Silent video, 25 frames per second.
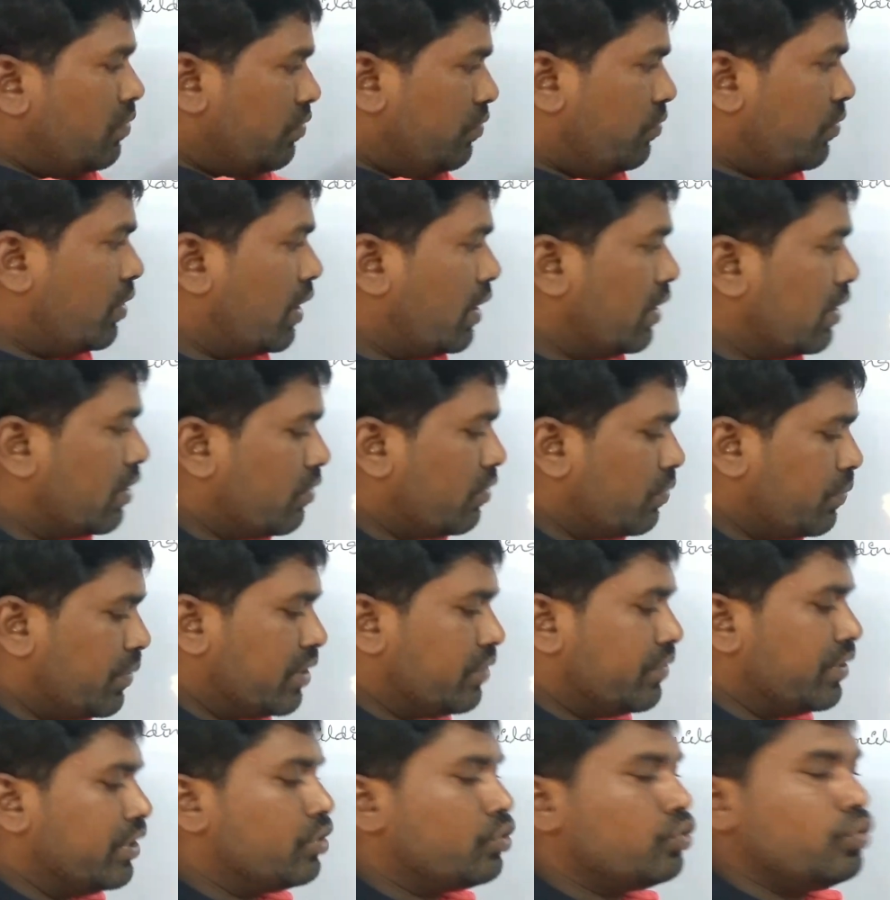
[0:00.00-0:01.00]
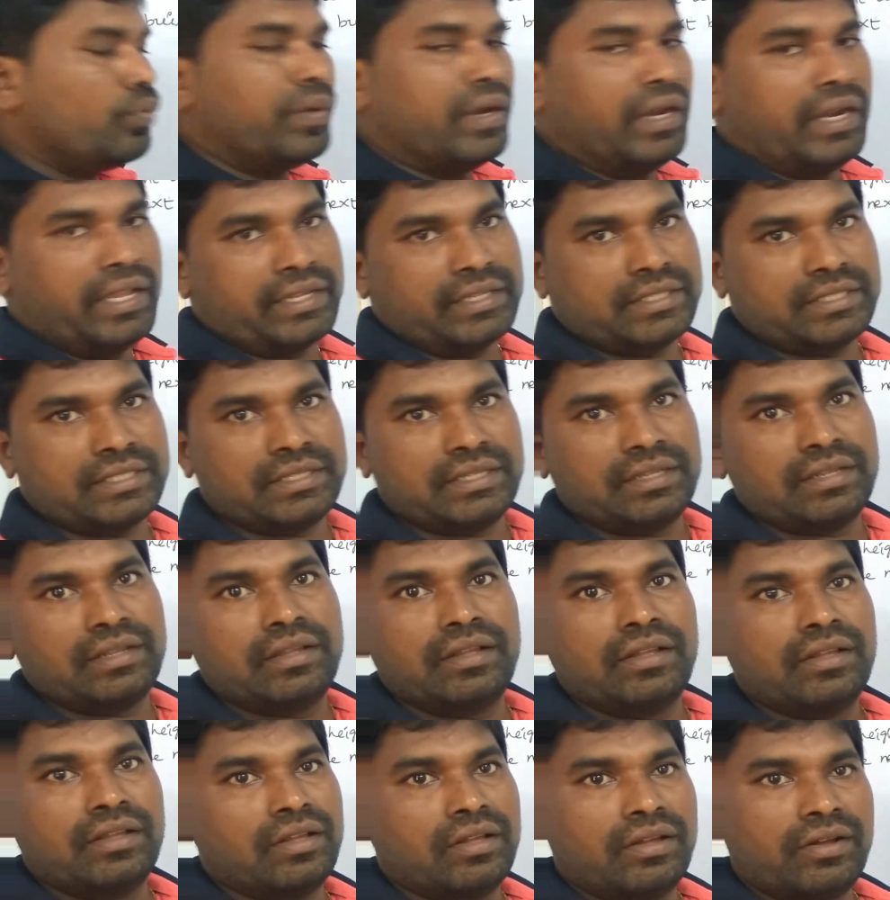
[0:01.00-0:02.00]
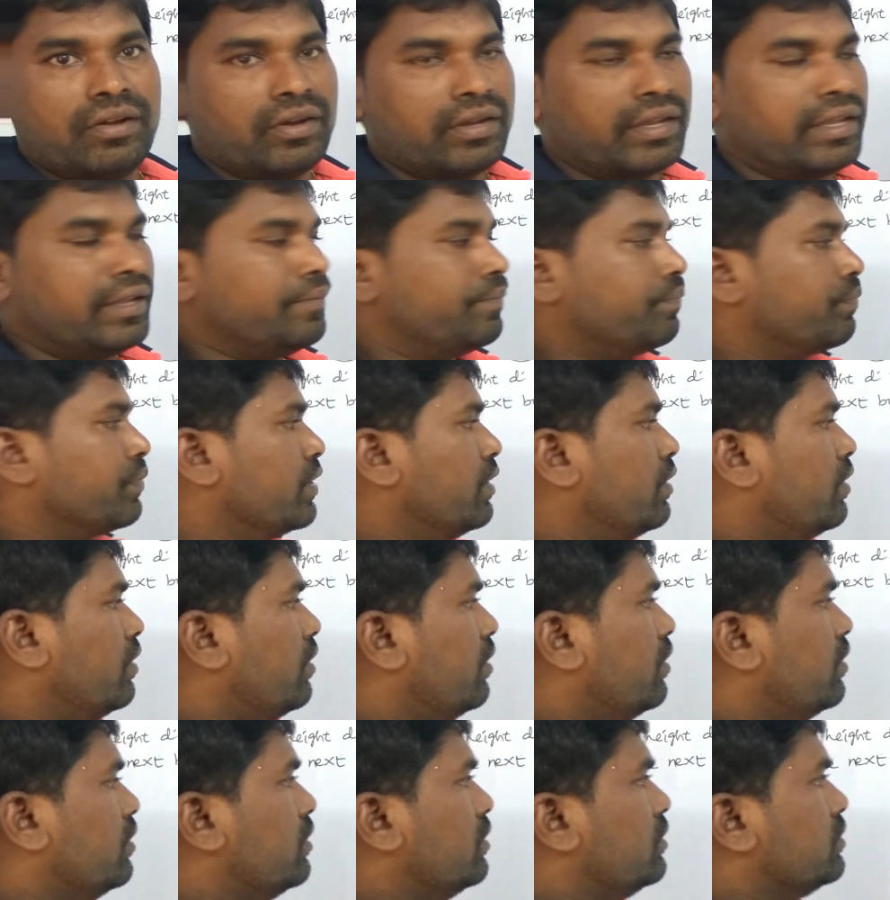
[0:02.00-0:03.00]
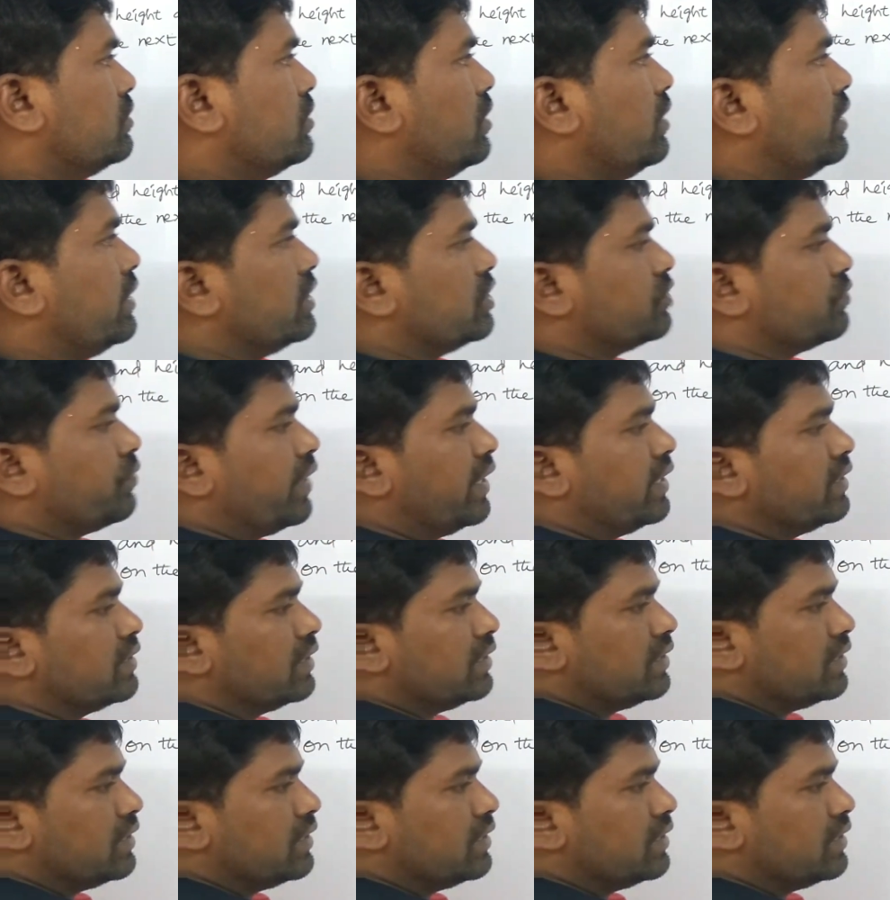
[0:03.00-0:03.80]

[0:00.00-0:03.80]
fall down between two buildings. Okay. So let us find the